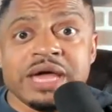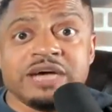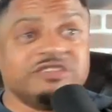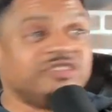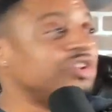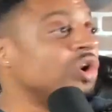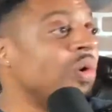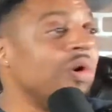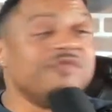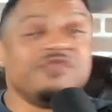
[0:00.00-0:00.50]

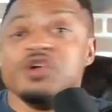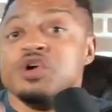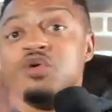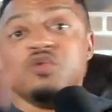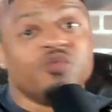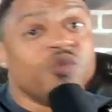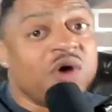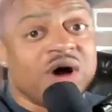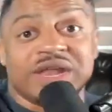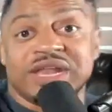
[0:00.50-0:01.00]
So if
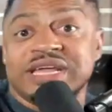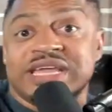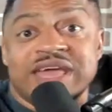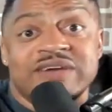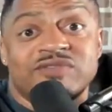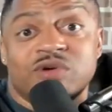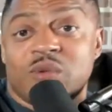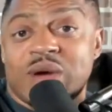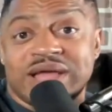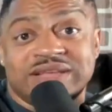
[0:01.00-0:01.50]
you've won a
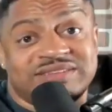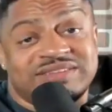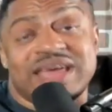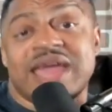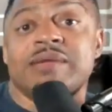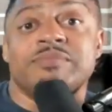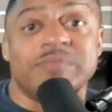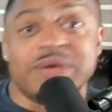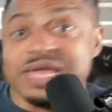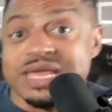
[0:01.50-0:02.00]
giveaway,
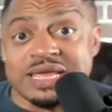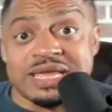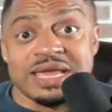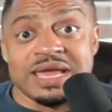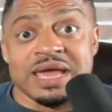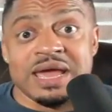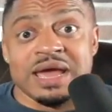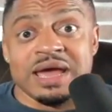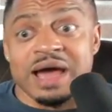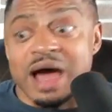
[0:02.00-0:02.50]
say me.
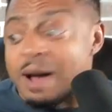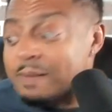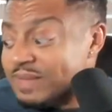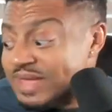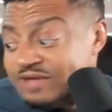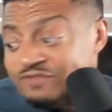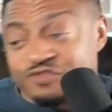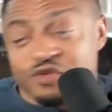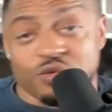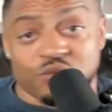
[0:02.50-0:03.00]
I
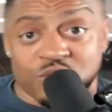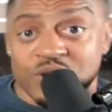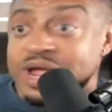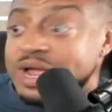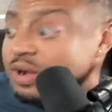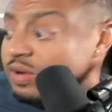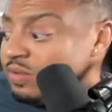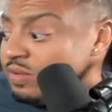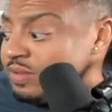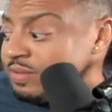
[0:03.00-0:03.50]
mean, for
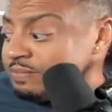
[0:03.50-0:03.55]
real.